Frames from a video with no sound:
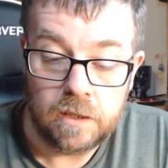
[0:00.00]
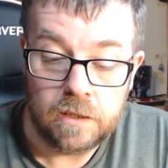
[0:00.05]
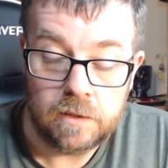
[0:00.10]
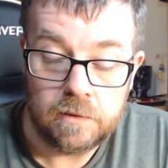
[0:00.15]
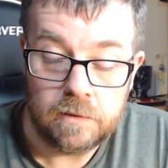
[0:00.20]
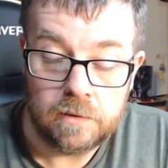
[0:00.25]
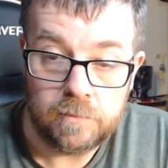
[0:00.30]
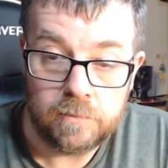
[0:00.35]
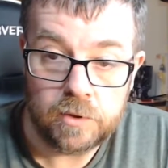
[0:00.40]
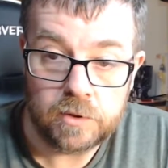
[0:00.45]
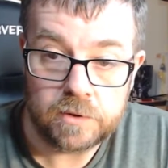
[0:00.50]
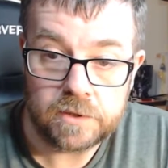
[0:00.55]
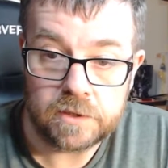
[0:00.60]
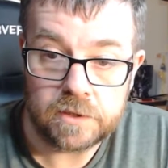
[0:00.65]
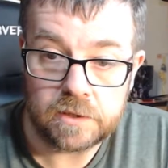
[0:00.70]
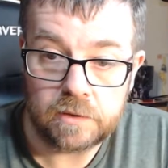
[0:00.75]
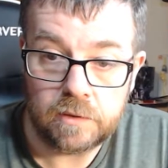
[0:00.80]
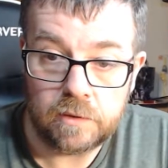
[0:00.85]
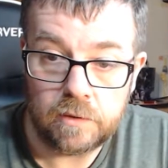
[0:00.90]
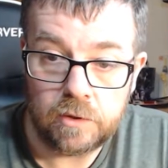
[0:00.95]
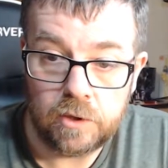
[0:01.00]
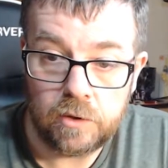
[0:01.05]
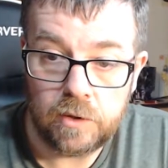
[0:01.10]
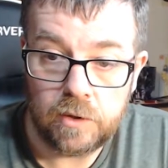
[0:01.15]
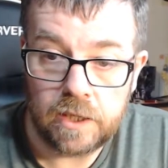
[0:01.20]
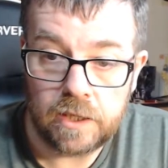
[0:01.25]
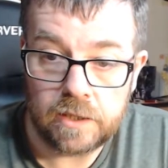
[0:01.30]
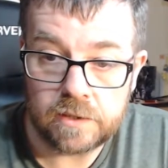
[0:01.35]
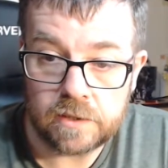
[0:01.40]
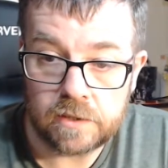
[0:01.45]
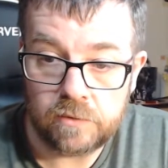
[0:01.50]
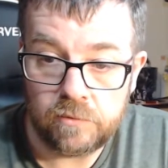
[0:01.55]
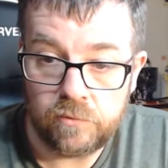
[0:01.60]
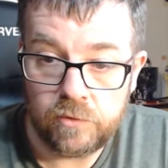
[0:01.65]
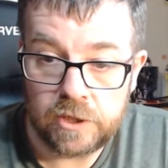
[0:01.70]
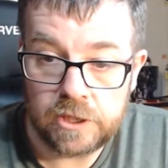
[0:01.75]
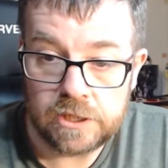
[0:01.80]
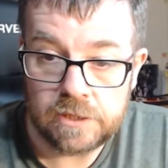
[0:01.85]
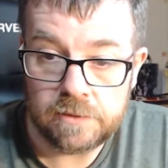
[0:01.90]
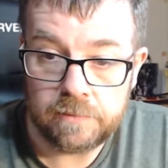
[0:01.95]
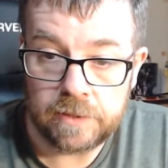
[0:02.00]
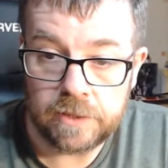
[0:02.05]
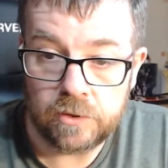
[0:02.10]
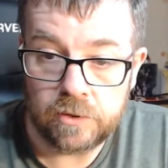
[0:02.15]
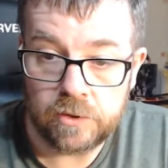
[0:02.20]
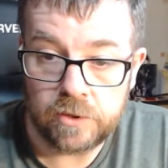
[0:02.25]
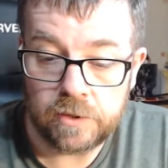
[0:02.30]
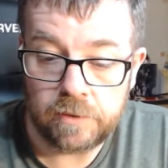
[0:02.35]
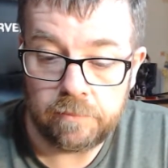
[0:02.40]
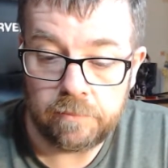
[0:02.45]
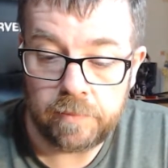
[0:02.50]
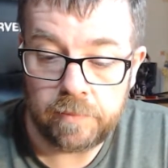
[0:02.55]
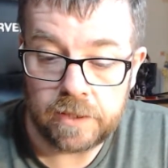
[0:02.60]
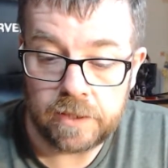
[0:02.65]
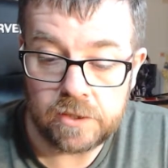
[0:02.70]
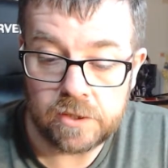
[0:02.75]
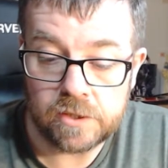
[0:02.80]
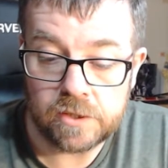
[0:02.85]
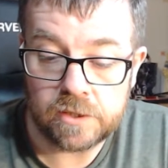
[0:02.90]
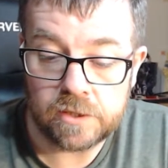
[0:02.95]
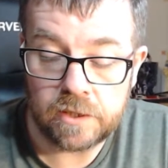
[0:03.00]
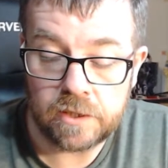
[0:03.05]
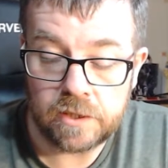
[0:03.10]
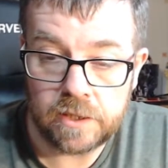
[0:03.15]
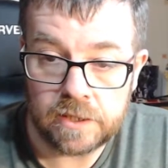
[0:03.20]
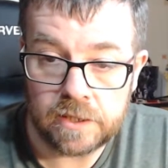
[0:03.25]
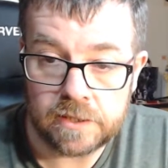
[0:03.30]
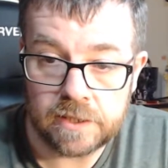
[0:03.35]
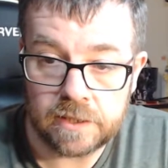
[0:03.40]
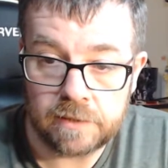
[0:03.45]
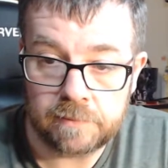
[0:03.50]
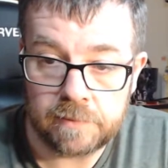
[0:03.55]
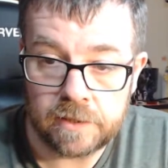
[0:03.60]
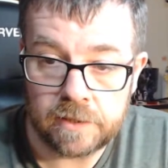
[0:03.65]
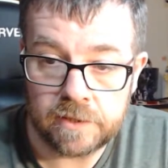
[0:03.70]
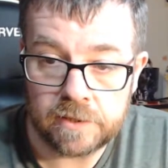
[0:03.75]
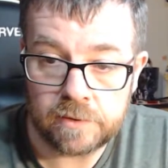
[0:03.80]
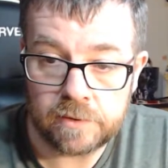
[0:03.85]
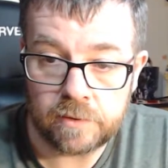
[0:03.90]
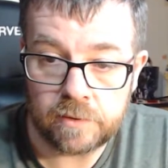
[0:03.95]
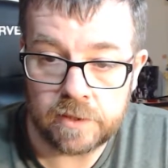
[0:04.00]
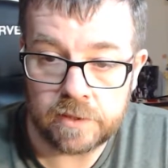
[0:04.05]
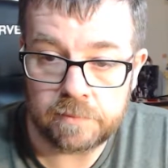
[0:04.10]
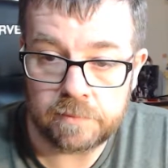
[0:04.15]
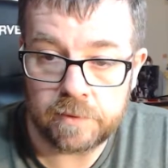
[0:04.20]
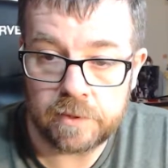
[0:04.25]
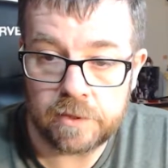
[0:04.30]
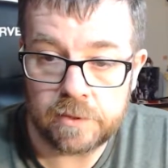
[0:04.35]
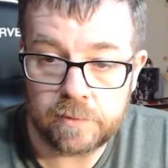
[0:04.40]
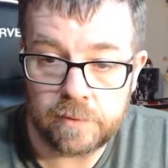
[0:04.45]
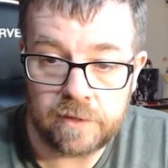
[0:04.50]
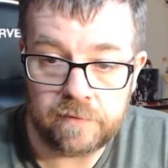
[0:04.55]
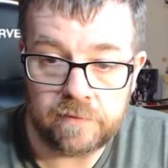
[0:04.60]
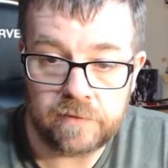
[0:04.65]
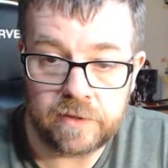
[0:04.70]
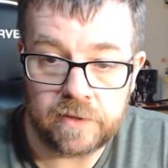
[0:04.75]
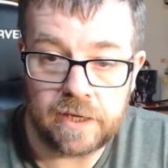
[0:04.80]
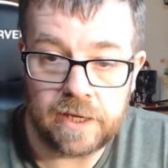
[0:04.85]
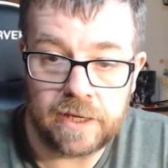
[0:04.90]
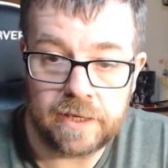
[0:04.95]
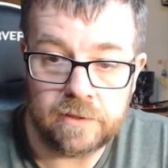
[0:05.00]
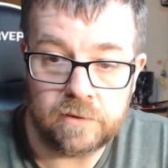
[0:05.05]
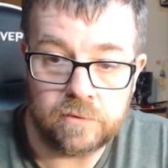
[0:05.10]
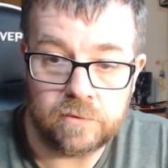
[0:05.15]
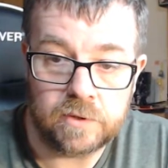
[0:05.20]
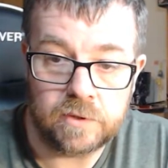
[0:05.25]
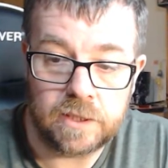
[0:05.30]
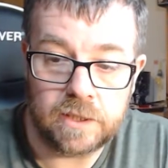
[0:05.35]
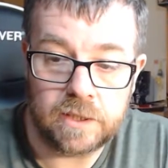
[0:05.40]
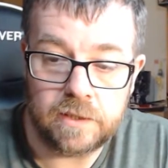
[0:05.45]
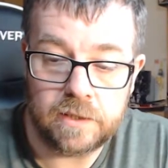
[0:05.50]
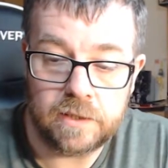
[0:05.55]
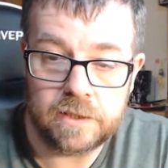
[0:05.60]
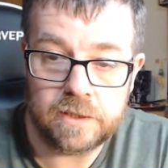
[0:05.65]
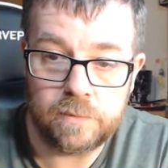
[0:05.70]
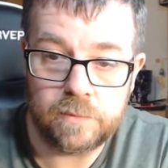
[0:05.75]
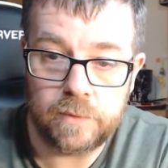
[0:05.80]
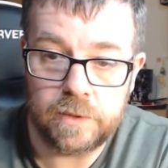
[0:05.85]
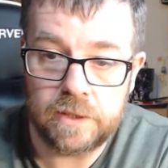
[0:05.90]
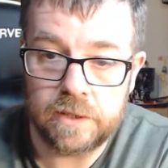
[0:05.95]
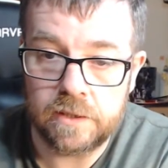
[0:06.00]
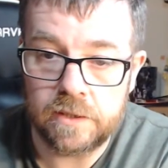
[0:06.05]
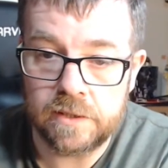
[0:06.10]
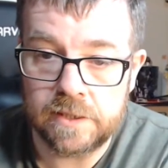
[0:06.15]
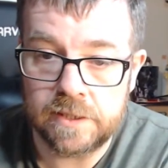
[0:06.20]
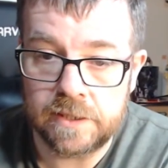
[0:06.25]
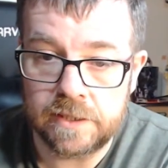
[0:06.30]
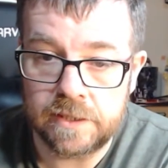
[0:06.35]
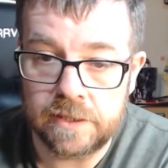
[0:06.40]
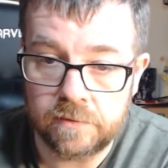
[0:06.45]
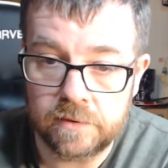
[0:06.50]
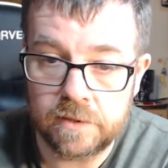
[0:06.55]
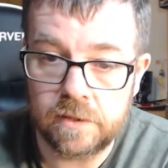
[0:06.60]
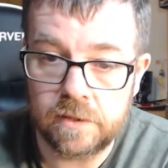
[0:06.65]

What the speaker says: but you get reasonably good pictures, and the nice thing about this one is because we have it angled like this, we can tilt